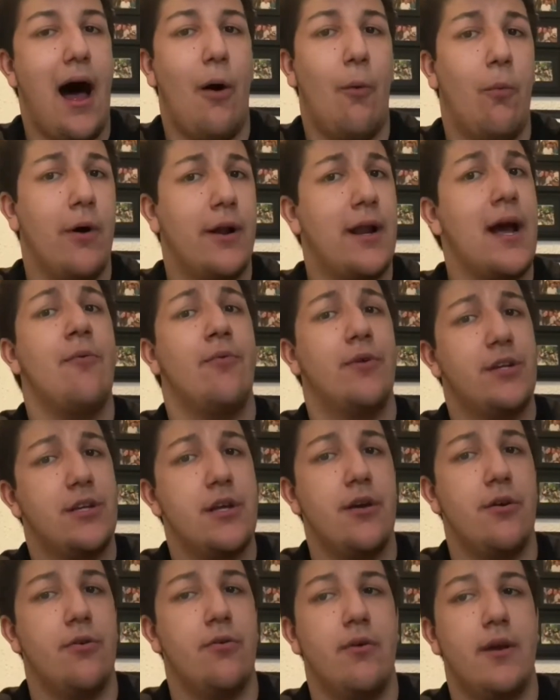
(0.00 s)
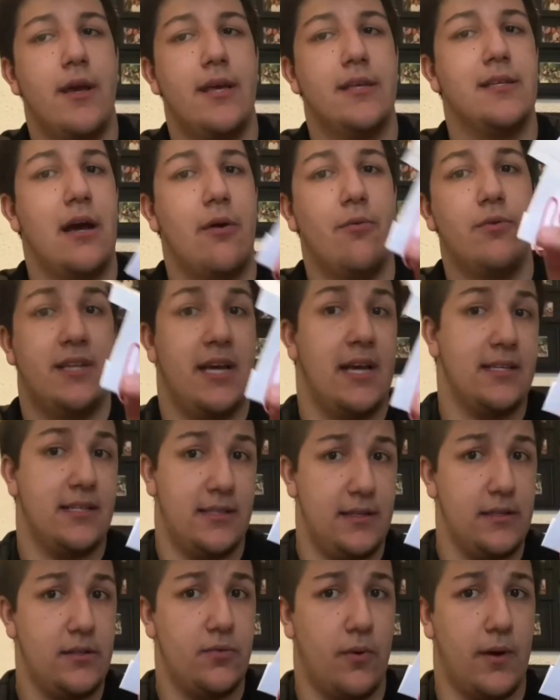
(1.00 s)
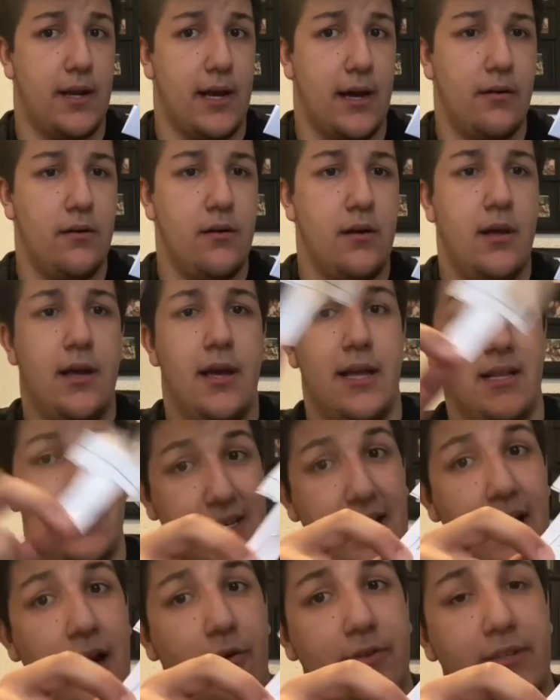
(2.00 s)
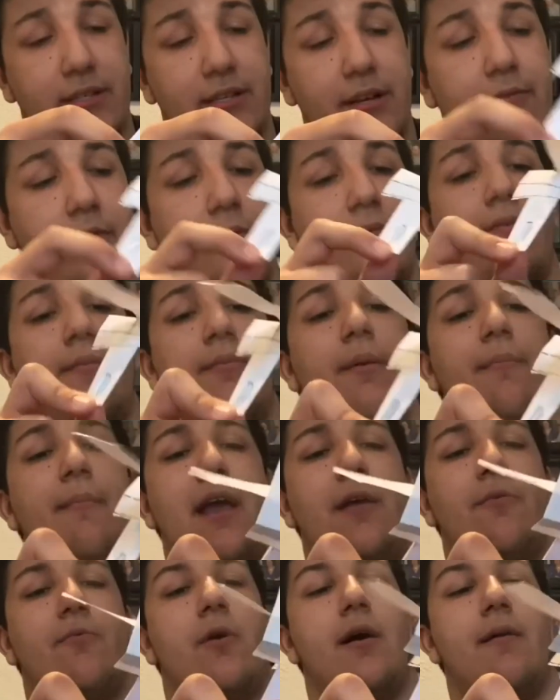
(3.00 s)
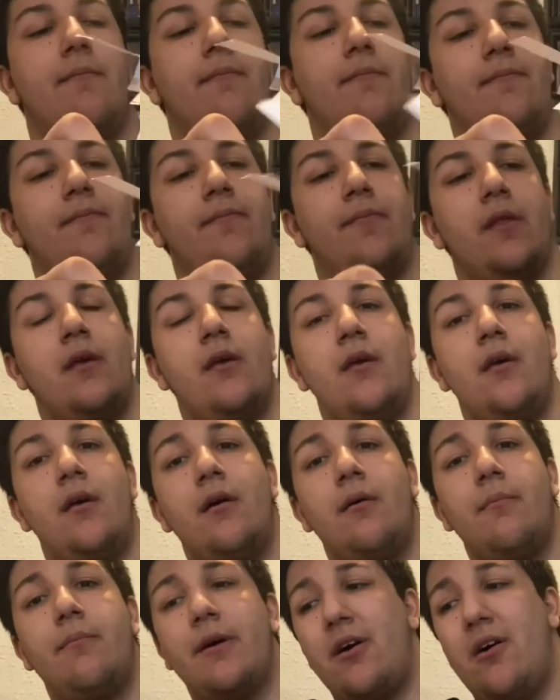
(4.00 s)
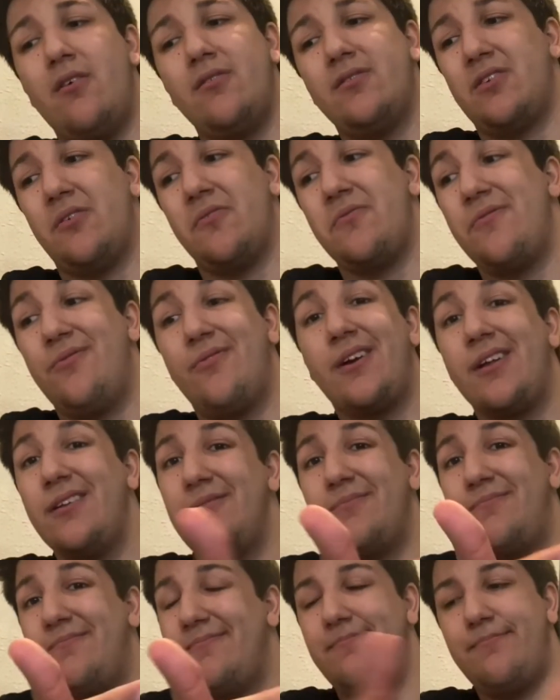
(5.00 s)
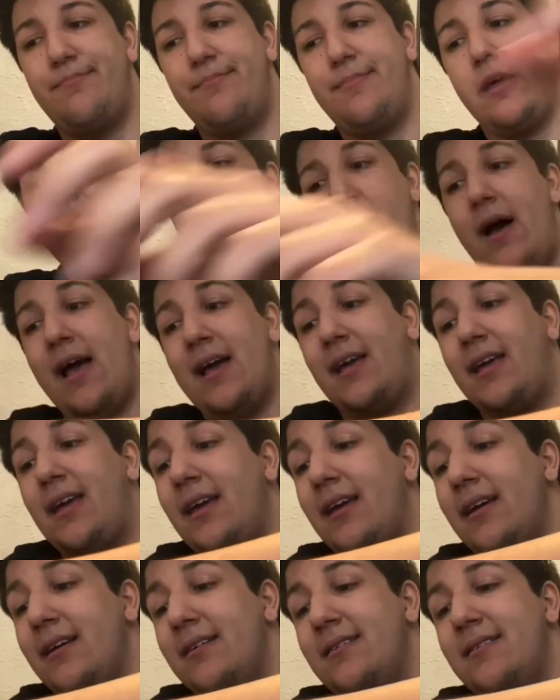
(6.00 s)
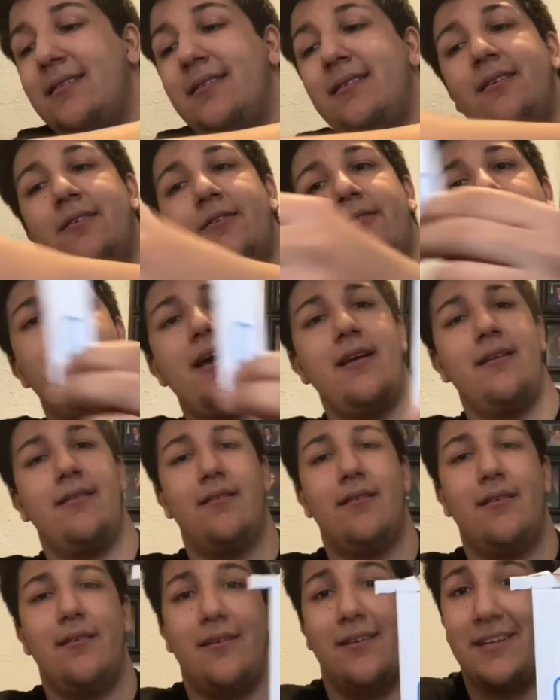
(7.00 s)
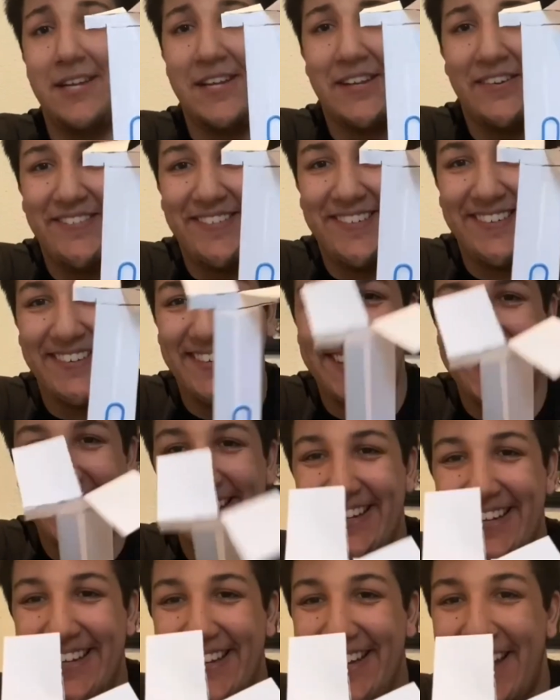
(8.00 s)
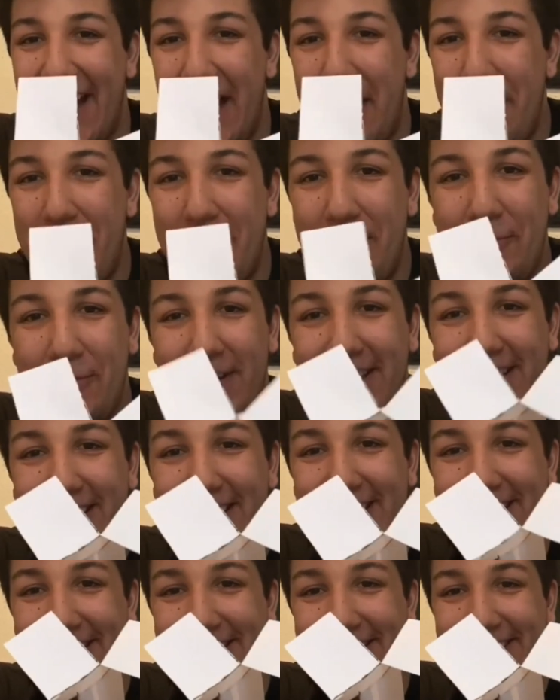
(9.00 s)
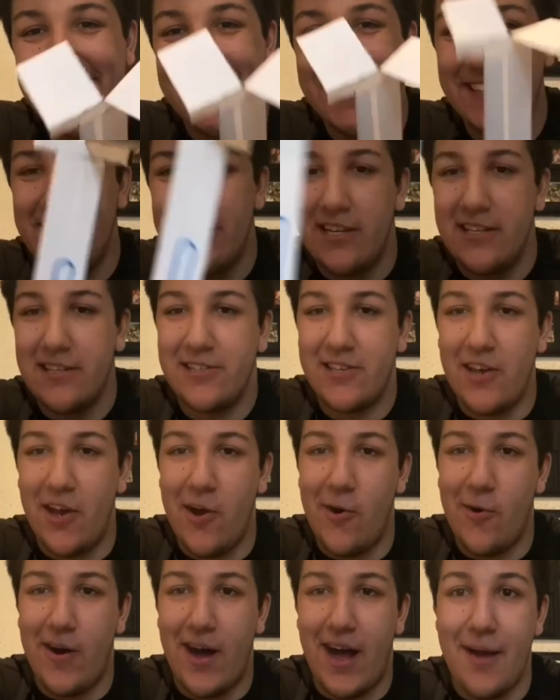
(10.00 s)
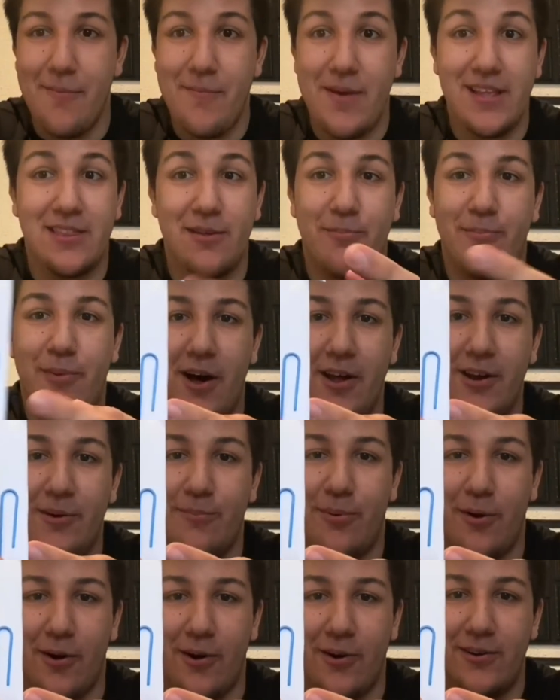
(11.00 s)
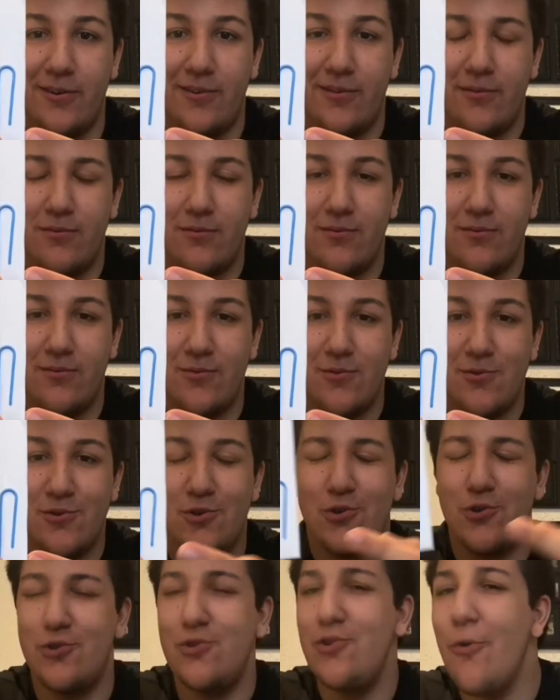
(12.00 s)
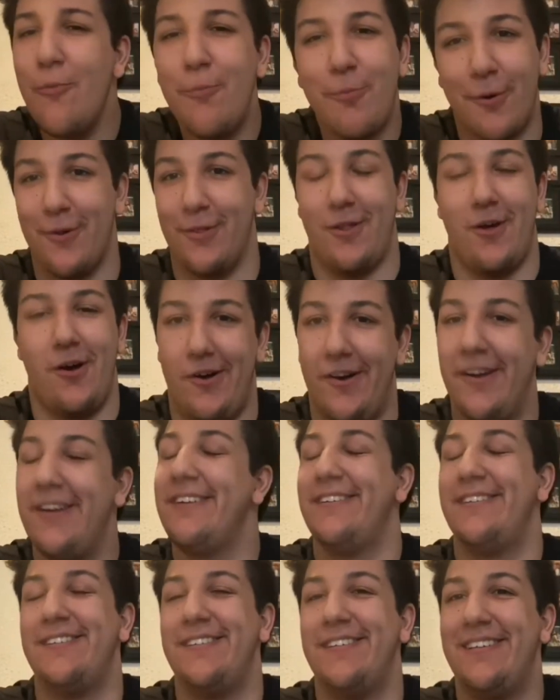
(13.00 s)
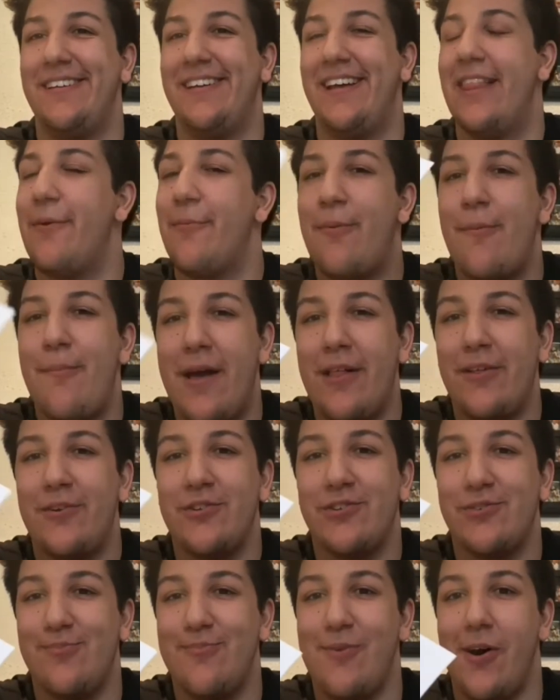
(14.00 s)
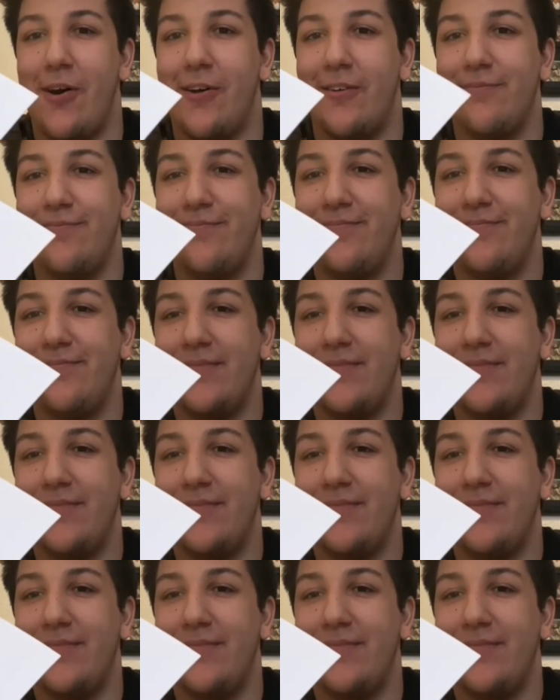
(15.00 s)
what I would do is I would test this one out and see how it's different from the main one. But also, you can be wacky, right? I made one of these. So I made the bottom part super long and the propeller small.